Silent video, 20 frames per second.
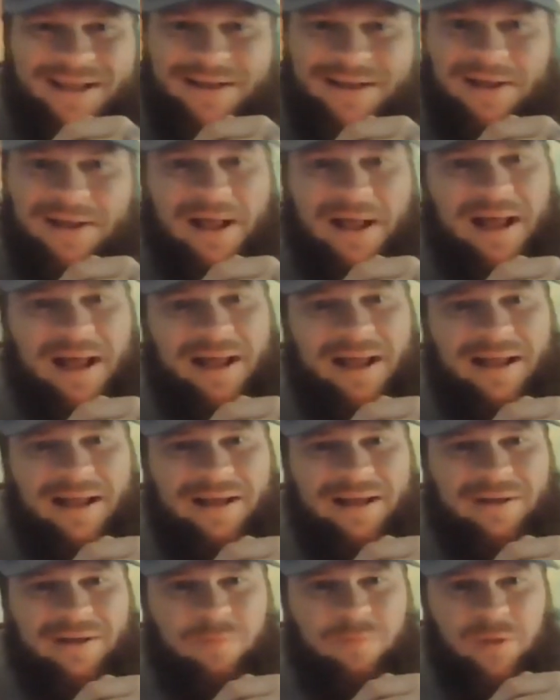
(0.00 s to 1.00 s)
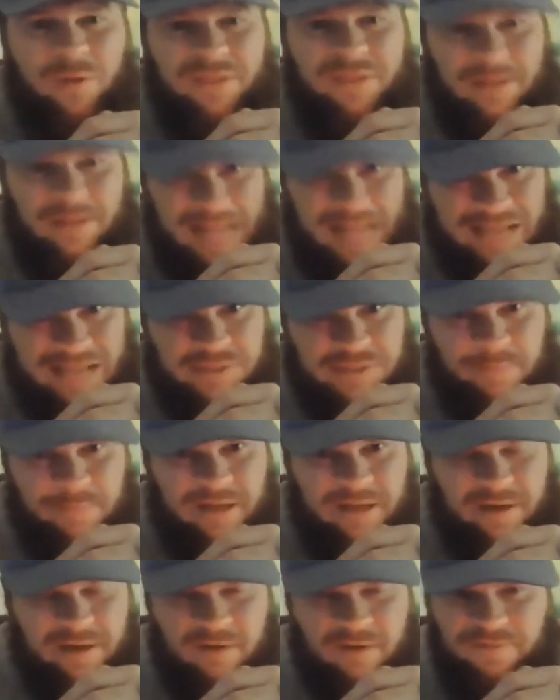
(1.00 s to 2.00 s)
Uh, uh, with the last
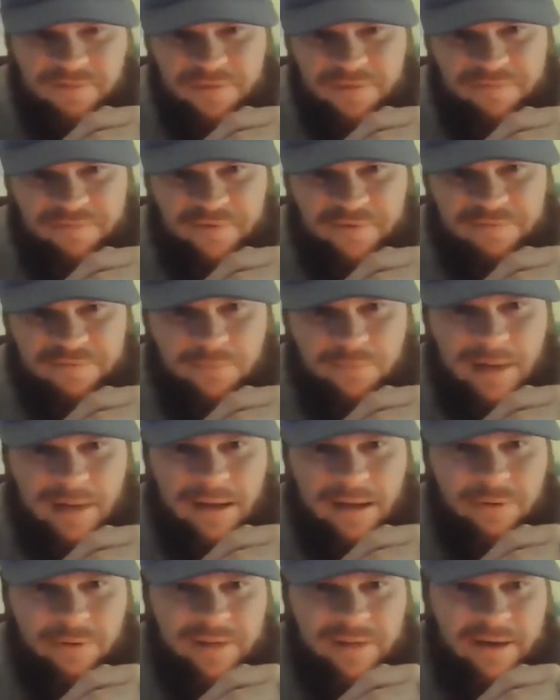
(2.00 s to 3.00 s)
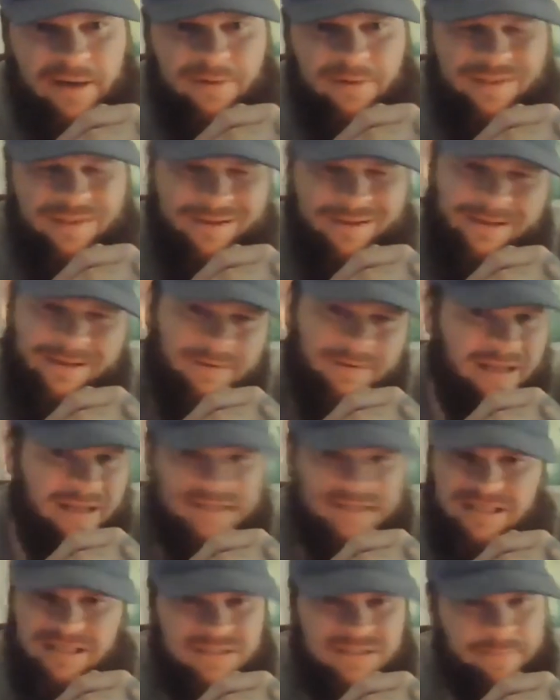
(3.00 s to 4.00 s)
minute of the fifth round there, thinking it
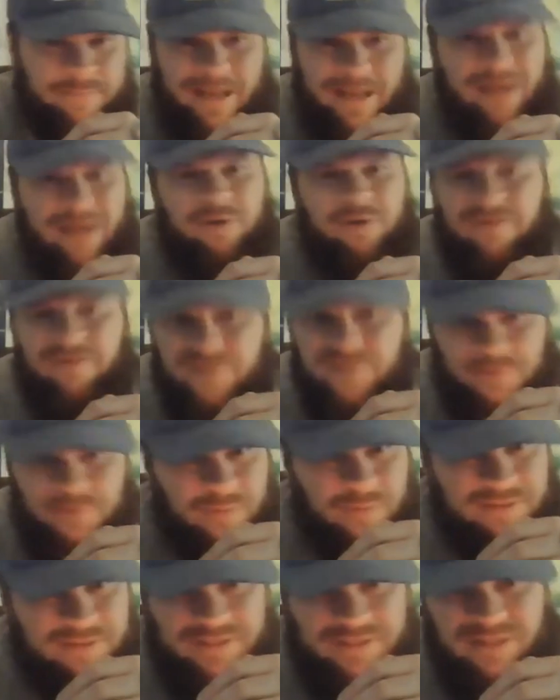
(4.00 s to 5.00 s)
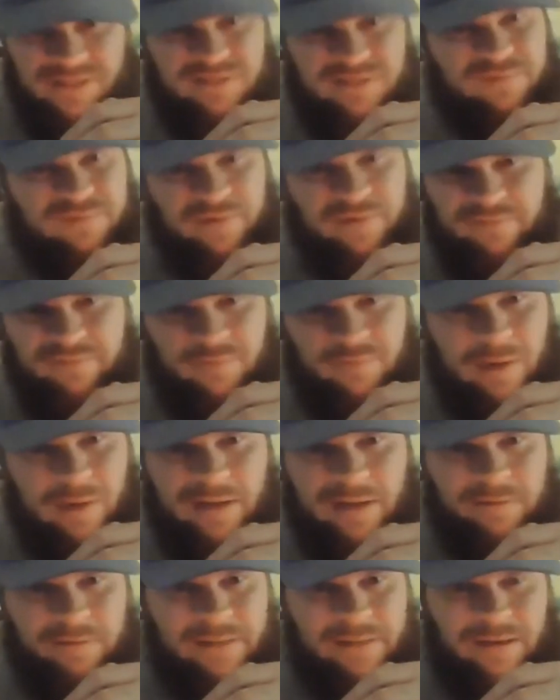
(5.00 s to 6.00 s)
doesn't matter if she wins this fifth
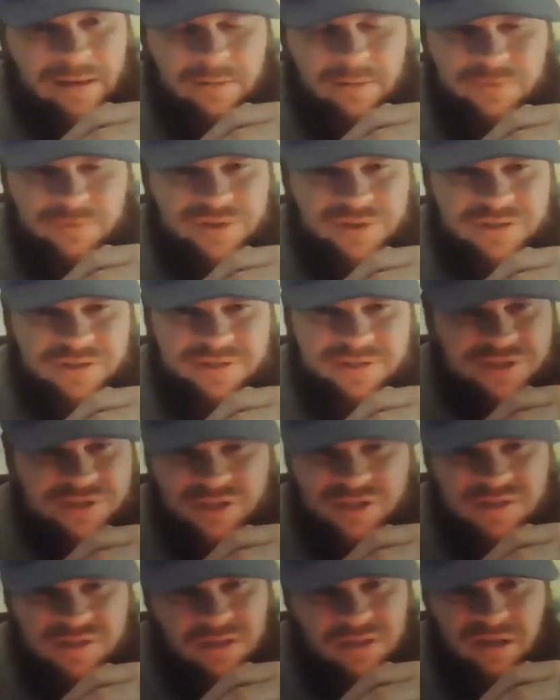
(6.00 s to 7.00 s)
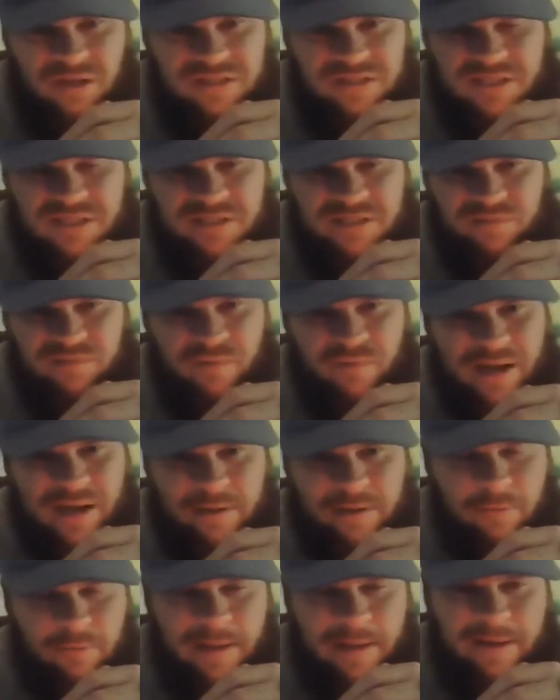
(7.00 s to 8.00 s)
round now. She's she's lost this fight
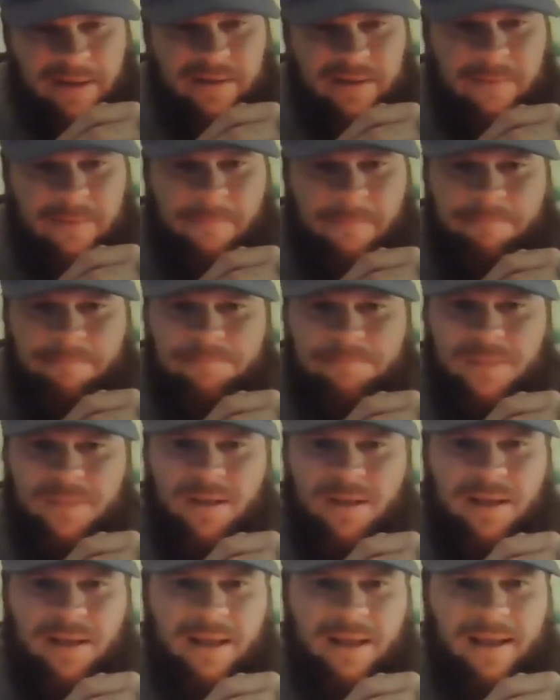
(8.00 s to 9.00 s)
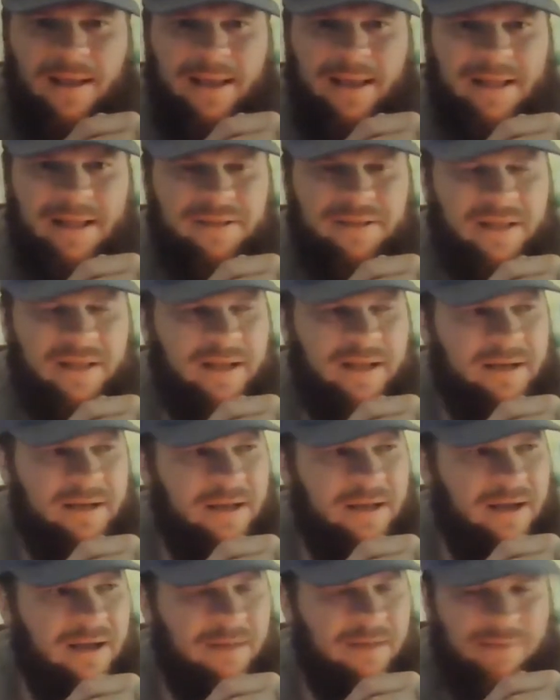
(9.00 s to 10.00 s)
already. And then
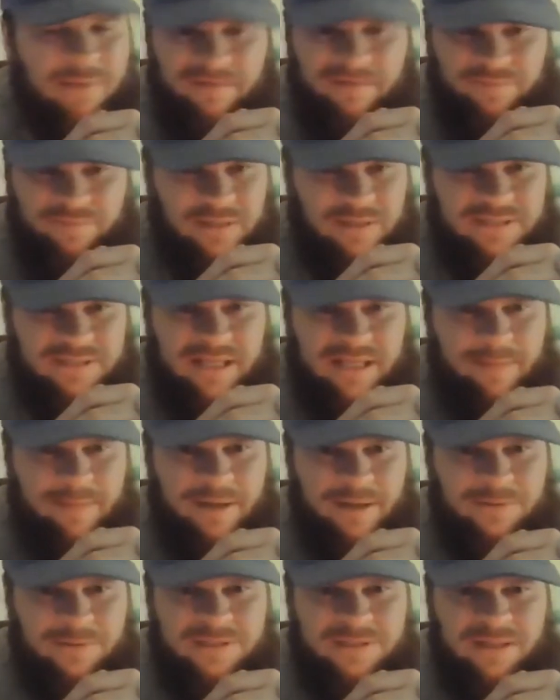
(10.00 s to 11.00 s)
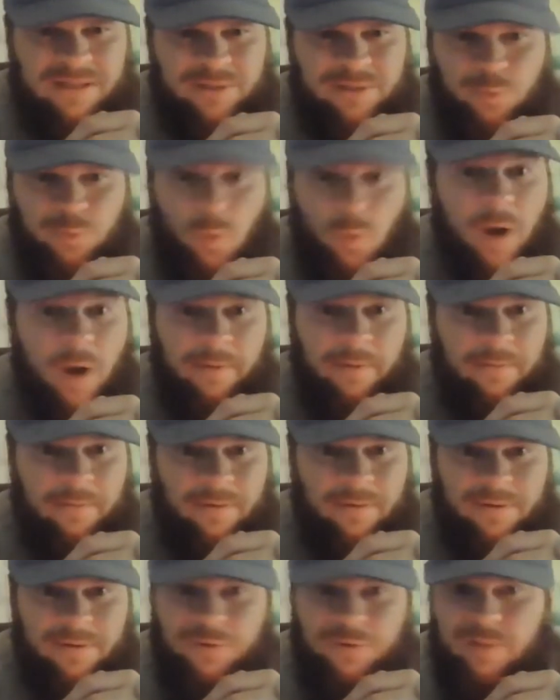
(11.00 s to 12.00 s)
uh, my friends came out and said, "You won.
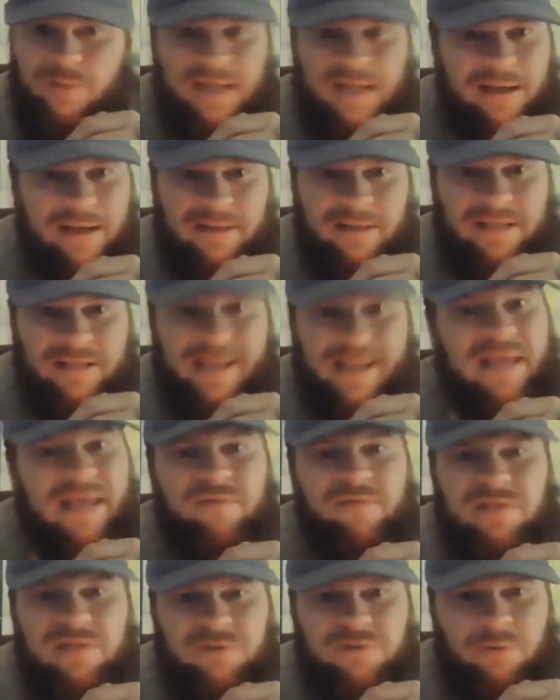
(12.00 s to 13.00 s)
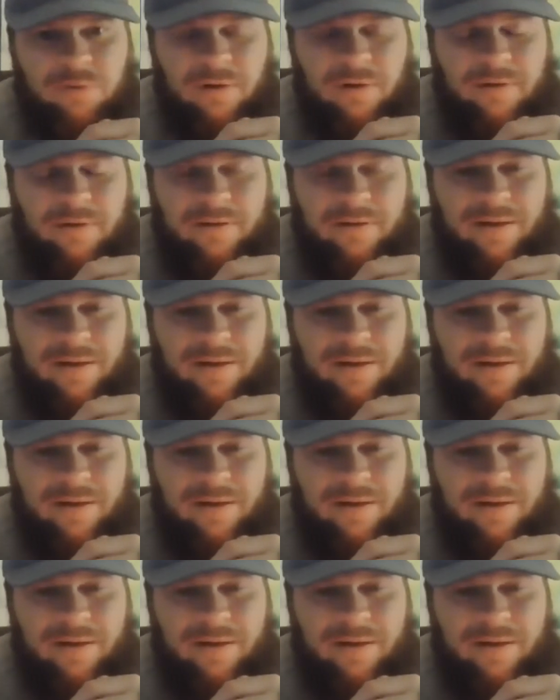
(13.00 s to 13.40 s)
You did it. They gave it to her."